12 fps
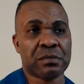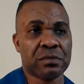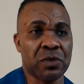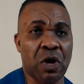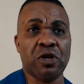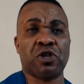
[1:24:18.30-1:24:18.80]

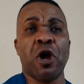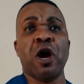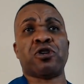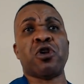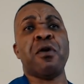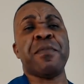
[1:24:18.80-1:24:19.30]
Don't
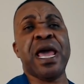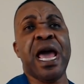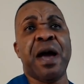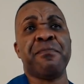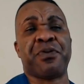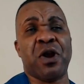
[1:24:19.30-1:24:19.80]
talk to me,
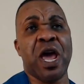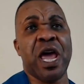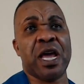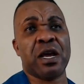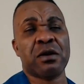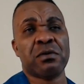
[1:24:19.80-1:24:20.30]
I'm praying.